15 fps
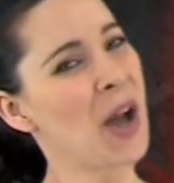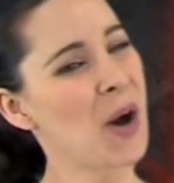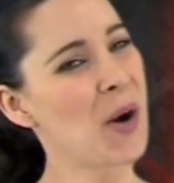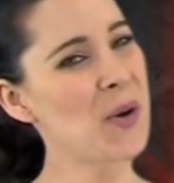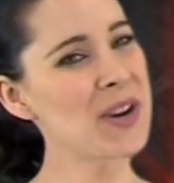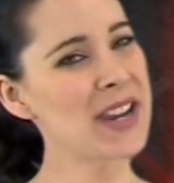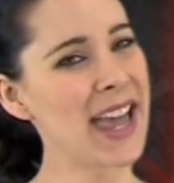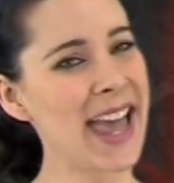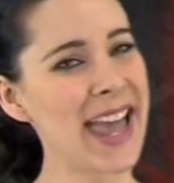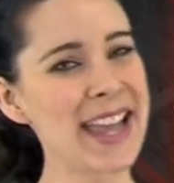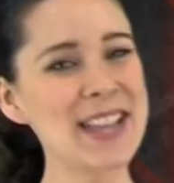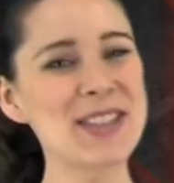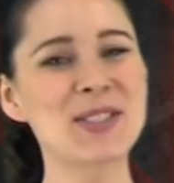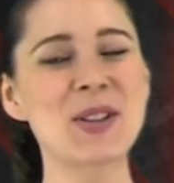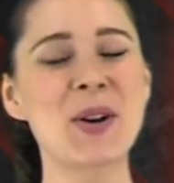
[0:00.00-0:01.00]

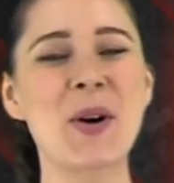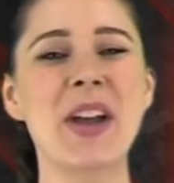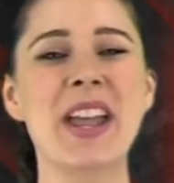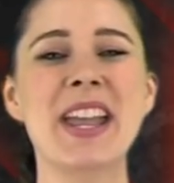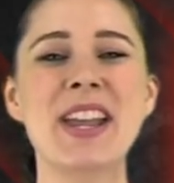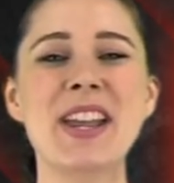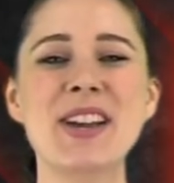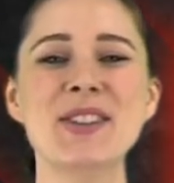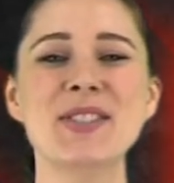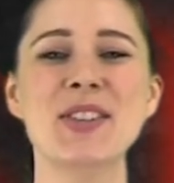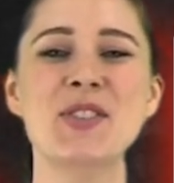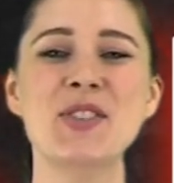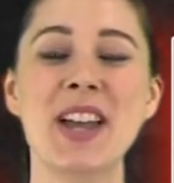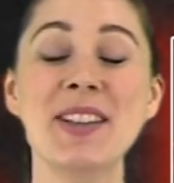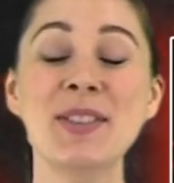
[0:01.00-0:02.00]
Okay, so here's
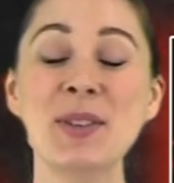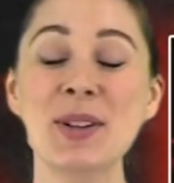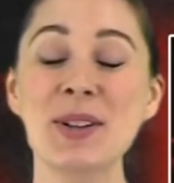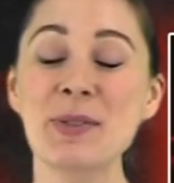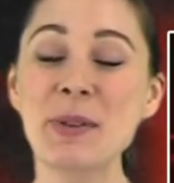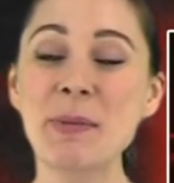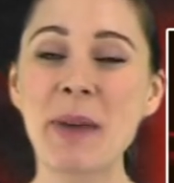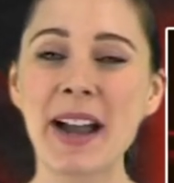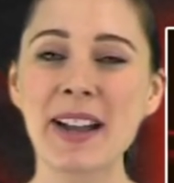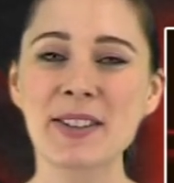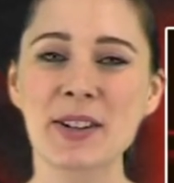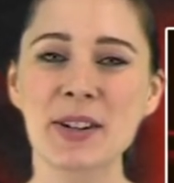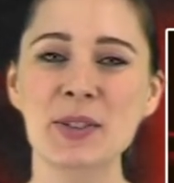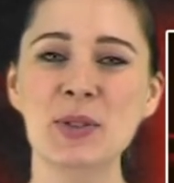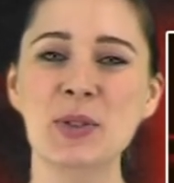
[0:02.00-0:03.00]
a gentle
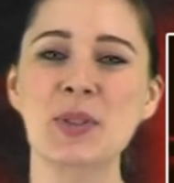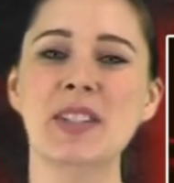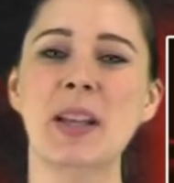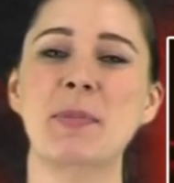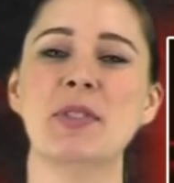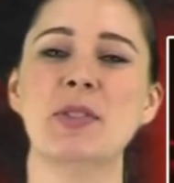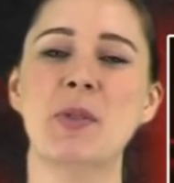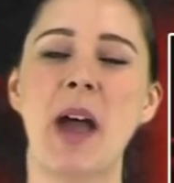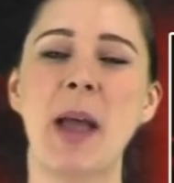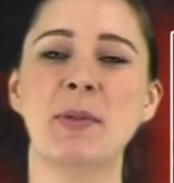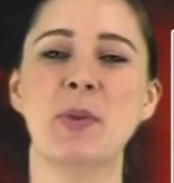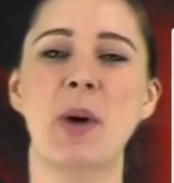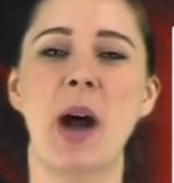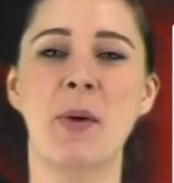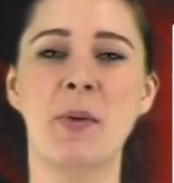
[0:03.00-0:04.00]
reminder to subscribe
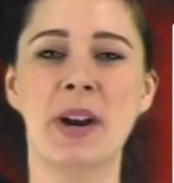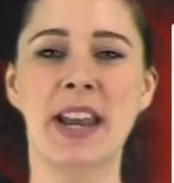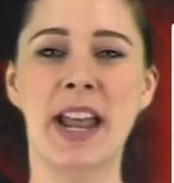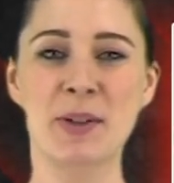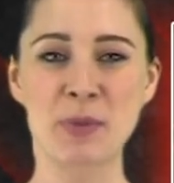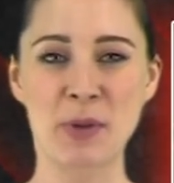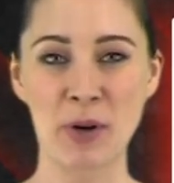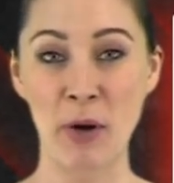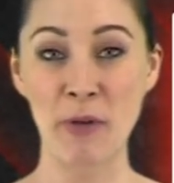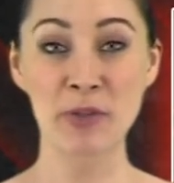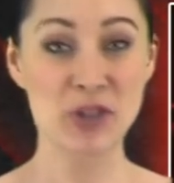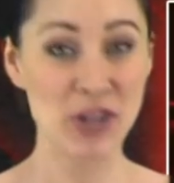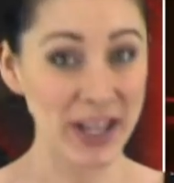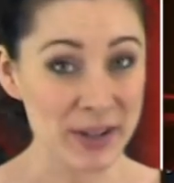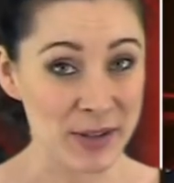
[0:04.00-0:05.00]
to our network of
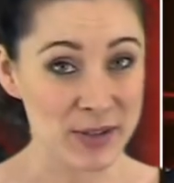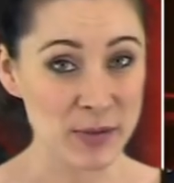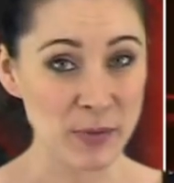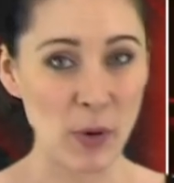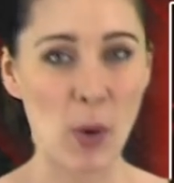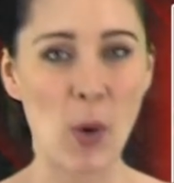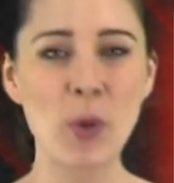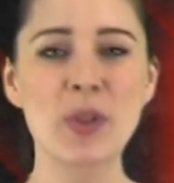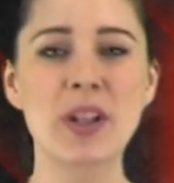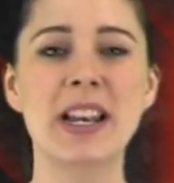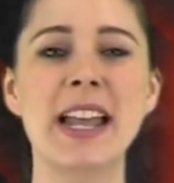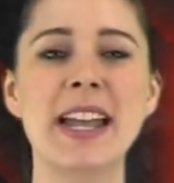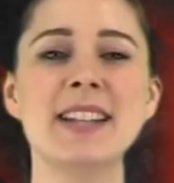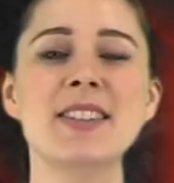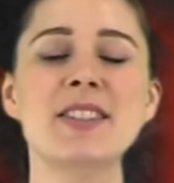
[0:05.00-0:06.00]
channels for all the
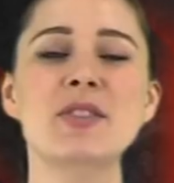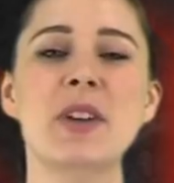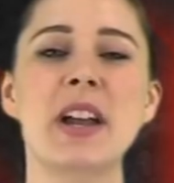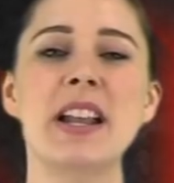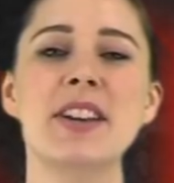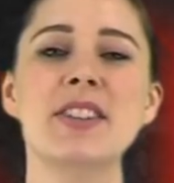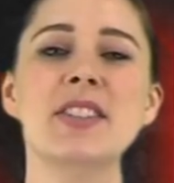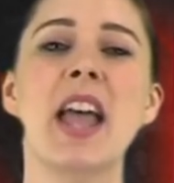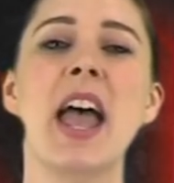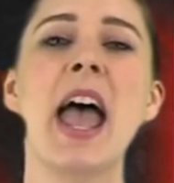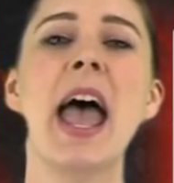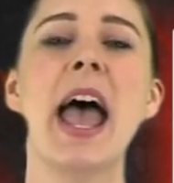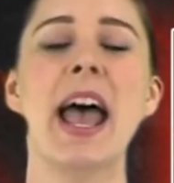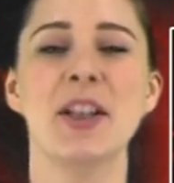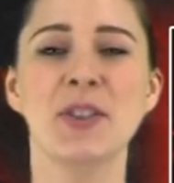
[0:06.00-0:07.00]
latest trailers
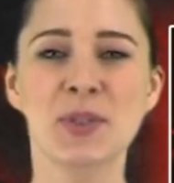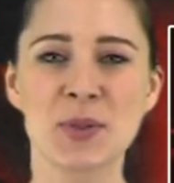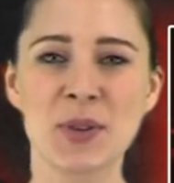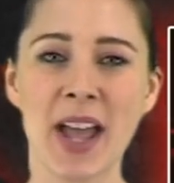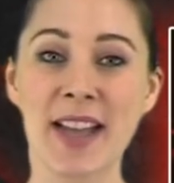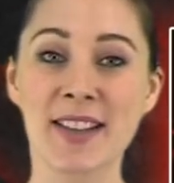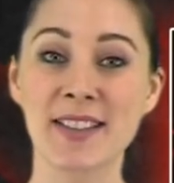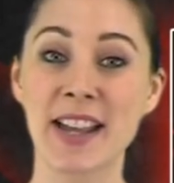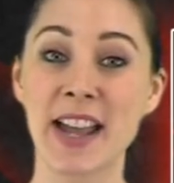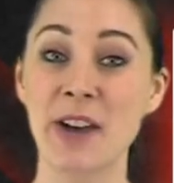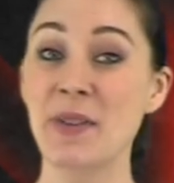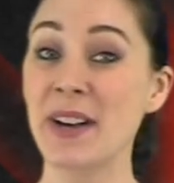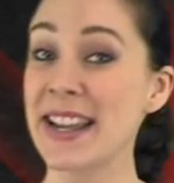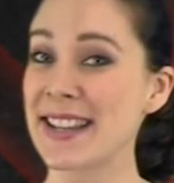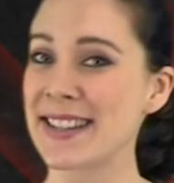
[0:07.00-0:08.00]
as soon as they are
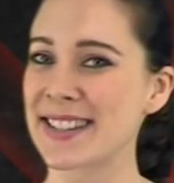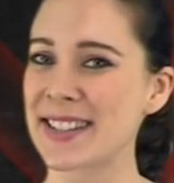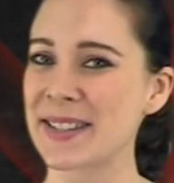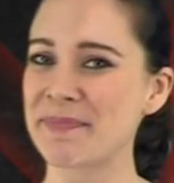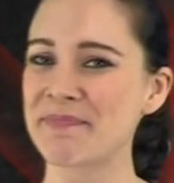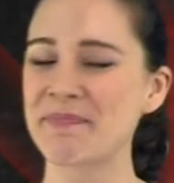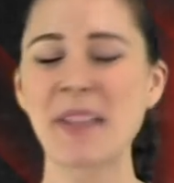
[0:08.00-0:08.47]
released.